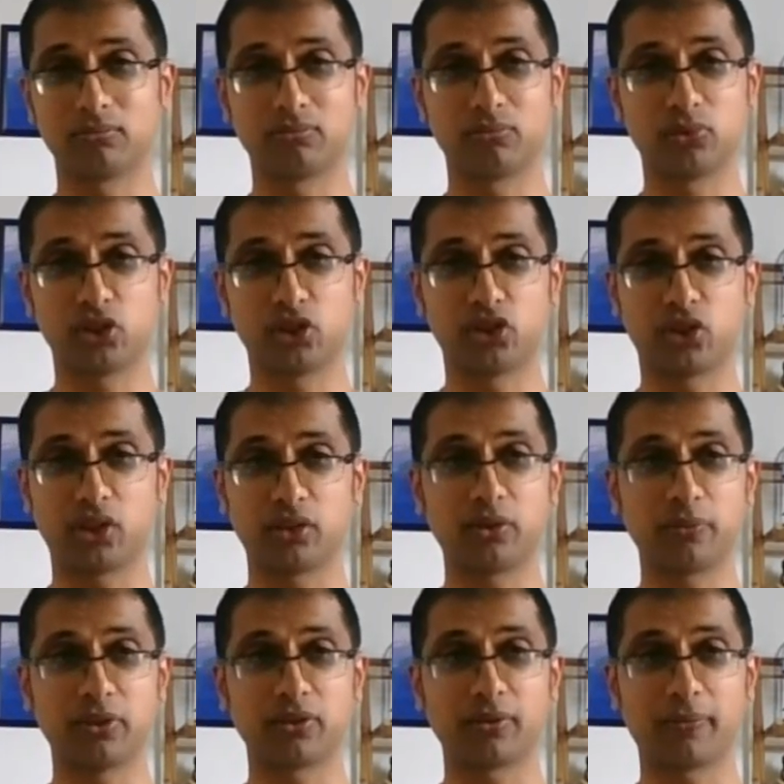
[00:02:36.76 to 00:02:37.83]
is going to
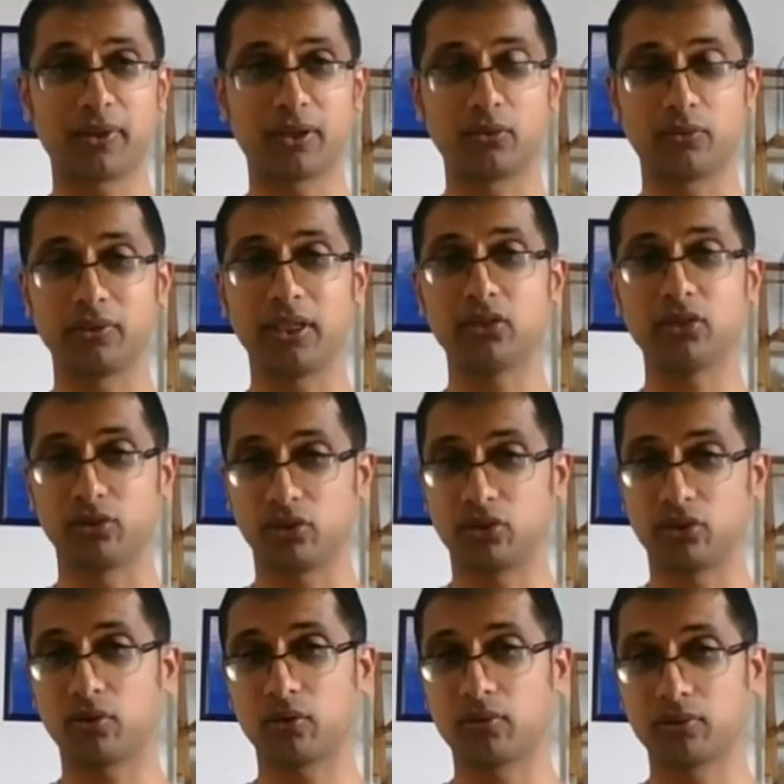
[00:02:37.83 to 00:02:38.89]
be something you'll need
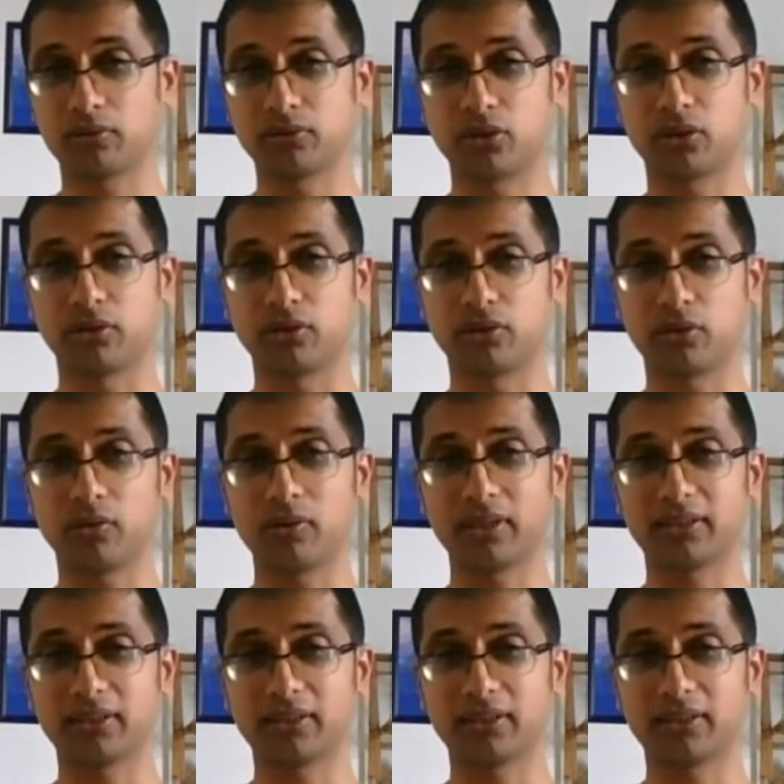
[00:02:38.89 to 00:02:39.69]
to control,